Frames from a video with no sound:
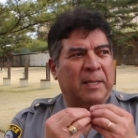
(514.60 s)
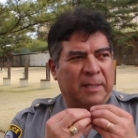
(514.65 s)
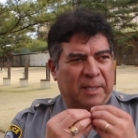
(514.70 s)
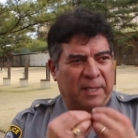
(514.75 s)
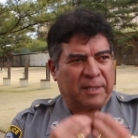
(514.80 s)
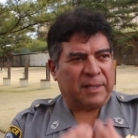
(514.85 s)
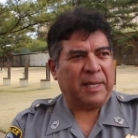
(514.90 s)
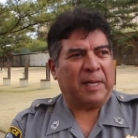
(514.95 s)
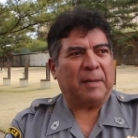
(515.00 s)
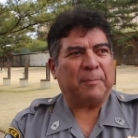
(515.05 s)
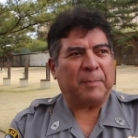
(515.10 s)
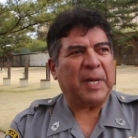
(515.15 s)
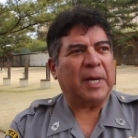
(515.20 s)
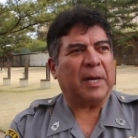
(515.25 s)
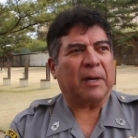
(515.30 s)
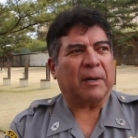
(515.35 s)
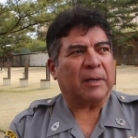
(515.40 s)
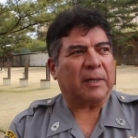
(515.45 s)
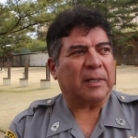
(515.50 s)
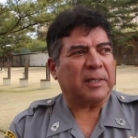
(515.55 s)
the theme
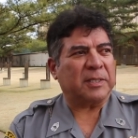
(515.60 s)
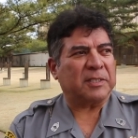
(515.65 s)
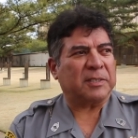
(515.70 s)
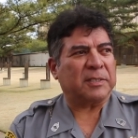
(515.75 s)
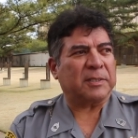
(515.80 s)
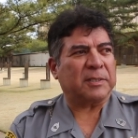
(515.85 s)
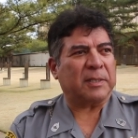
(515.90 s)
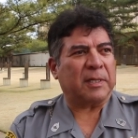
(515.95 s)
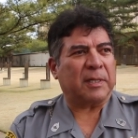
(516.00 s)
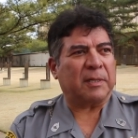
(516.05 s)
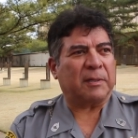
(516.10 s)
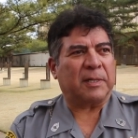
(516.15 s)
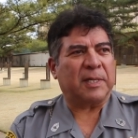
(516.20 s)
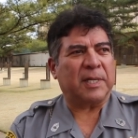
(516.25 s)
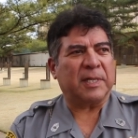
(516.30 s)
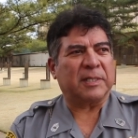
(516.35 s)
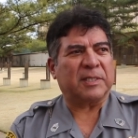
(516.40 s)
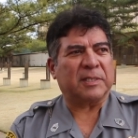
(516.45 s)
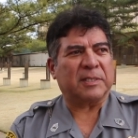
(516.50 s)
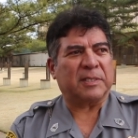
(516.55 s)
here is
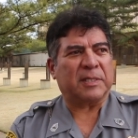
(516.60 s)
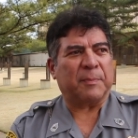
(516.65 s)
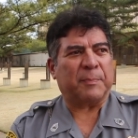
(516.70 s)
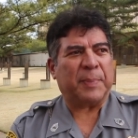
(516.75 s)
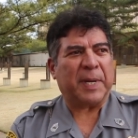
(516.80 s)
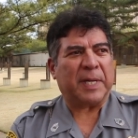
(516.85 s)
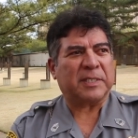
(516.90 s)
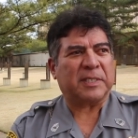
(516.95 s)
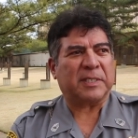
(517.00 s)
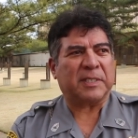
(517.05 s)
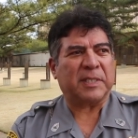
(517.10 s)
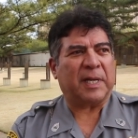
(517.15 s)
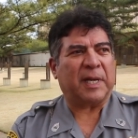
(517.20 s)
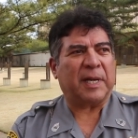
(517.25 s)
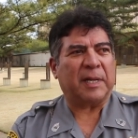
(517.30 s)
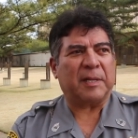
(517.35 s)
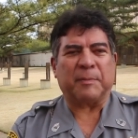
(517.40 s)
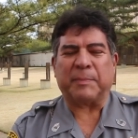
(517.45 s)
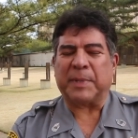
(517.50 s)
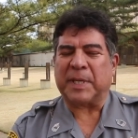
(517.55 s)
this is the best
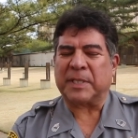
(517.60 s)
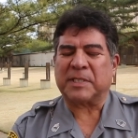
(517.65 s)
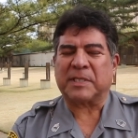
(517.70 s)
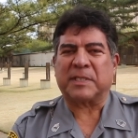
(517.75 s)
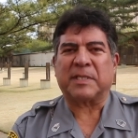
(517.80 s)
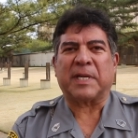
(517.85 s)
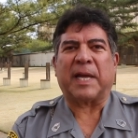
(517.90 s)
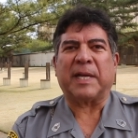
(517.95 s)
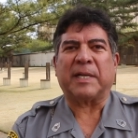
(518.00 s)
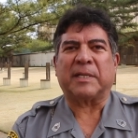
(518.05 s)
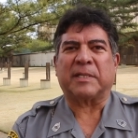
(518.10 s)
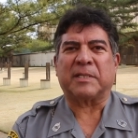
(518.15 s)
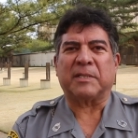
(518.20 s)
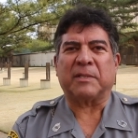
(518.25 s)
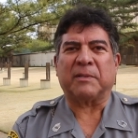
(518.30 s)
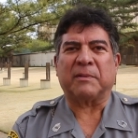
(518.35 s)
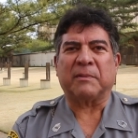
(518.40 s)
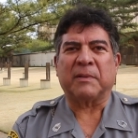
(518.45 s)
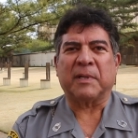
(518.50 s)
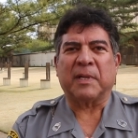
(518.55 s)
city, the best state
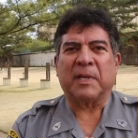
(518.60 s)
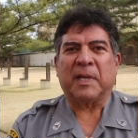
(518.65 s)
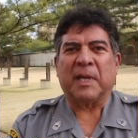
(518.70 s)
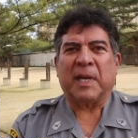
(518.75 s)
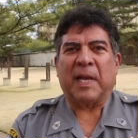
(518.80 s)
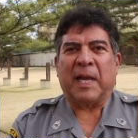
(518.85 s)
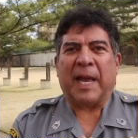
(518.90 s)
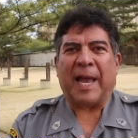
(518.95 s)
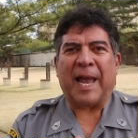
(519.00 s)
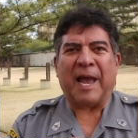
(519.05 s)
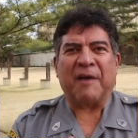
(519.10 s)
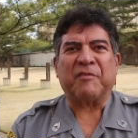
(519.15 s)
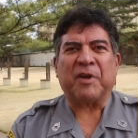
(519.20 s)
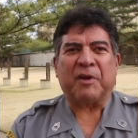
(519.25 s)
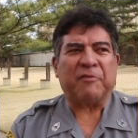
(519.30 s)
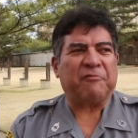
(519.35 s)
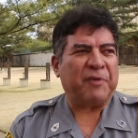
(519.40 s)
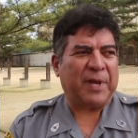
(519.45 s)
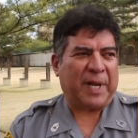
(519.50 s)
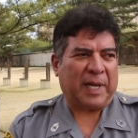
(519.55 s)
to have
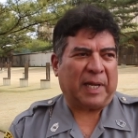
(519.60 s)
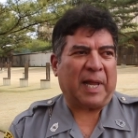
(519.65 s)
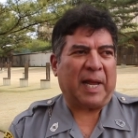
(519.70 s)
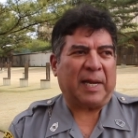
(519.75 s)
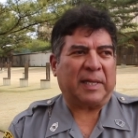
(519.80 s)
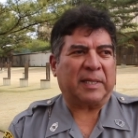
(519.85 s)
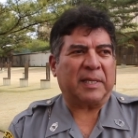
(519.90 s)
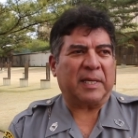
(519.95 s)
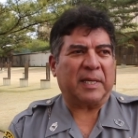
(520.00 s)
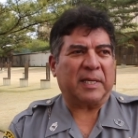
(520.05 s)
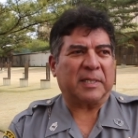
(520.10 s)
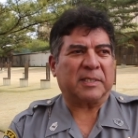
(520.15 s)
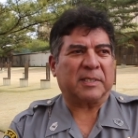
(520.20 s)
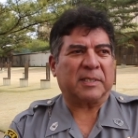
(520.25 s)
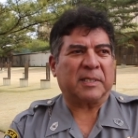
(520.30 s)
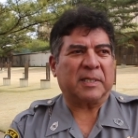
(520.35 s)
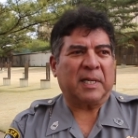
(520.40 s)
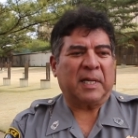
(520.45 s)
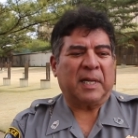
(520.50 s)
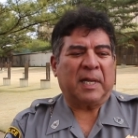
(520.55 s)
an event like
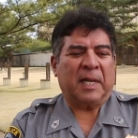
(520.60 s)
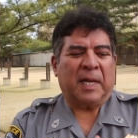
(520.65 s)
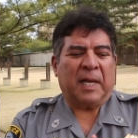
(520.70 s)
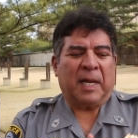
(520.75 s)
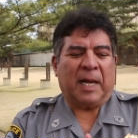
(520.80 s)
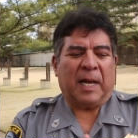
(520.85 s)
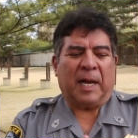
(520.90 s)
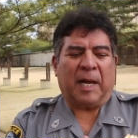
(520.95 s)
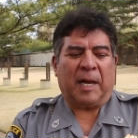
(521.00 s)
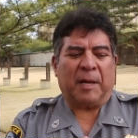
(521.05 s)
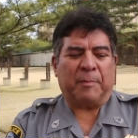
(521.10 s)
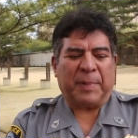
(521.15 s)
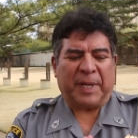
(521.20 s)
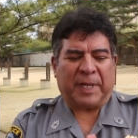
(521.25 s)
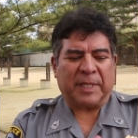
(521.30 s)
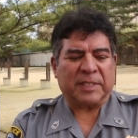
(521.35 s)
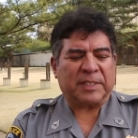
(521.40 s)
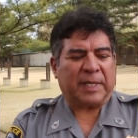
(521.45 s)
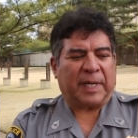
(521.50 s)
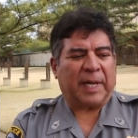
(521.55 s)
this uh,
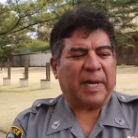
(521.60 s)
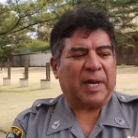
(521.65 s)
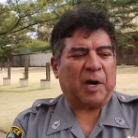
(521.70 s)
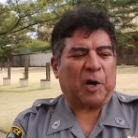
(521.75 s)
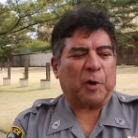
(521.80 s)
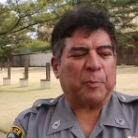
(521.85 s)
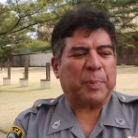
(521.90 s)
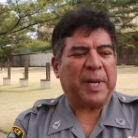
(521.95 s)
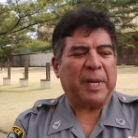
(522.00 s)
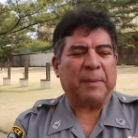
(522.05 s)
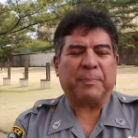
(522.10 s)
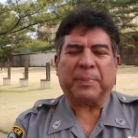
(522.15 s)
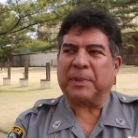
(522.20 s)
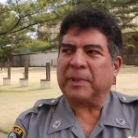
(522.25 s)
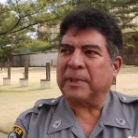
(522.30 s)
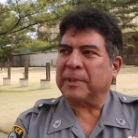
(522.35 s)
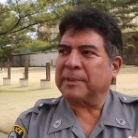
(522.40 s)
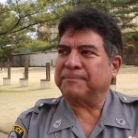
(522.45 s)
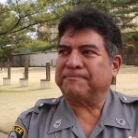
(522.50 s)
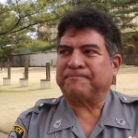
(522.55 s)
because, again, our
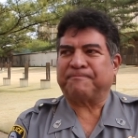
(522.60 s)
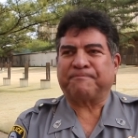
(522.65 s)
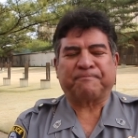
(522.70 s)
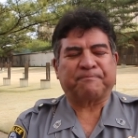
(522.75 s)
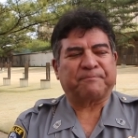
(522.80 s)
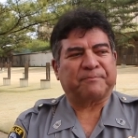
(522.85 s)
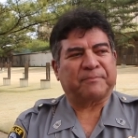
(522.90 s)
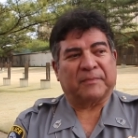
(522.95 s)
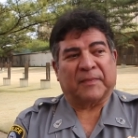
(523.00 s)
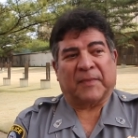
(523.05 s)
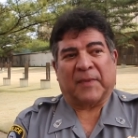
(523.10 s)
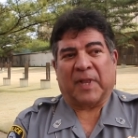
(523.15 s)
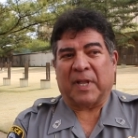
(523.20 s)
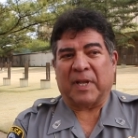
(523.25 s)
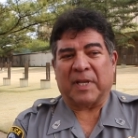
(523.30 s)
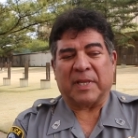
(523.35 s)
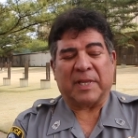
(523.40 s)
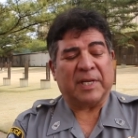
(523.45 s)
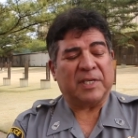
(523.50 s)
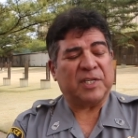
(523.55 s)
people,
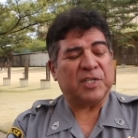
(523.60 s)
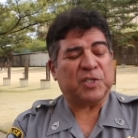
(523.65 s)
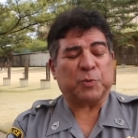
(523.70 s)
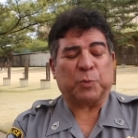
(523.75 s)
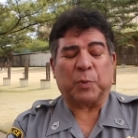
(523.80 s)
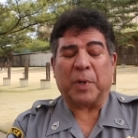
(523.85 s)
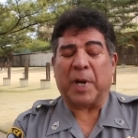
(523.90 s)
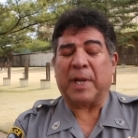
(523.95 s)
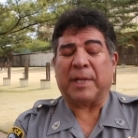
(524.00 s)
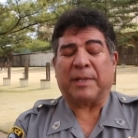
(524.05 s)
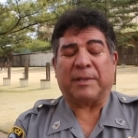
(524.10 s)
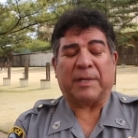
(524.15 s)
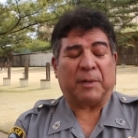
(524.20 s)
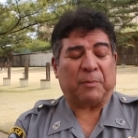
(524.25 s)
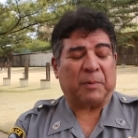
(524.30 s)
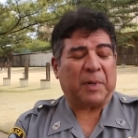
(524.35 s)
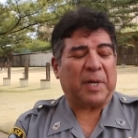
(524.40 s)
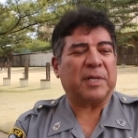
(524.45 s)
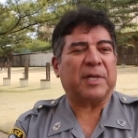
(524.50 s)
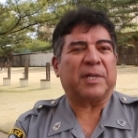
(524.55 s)
they just run.
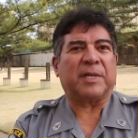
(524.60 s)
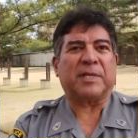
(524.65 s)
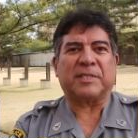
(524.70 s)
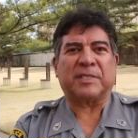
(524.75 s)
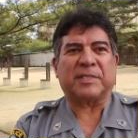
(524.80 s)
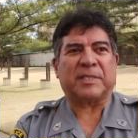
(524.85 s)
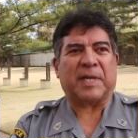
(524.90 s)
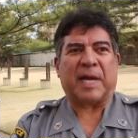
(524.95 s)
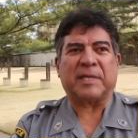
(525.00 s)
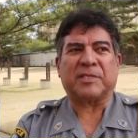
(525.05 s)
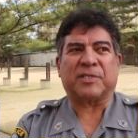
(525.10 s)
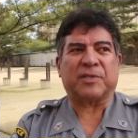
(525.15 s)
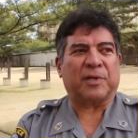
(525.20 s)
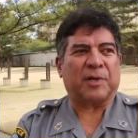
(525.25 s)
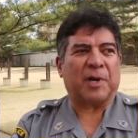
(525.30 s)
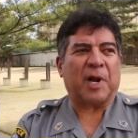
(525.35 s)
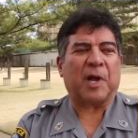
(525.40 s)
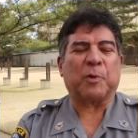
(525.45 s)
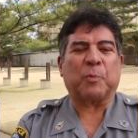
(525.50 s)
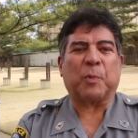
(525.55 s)
They run to the disaster
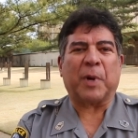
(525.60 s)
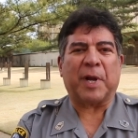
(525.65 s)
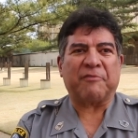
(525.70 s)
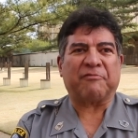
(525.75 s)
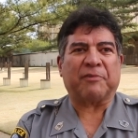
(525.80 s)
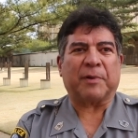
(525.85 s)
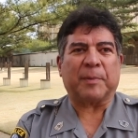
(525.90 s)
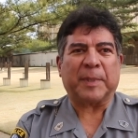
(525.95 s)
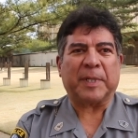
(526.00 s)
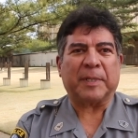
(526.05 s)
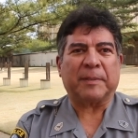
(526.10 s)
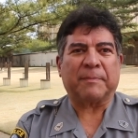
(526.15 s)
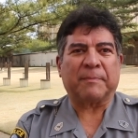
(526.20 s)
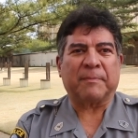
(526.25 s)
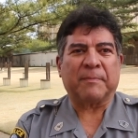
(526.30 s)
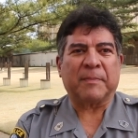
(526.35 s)
and not away from it.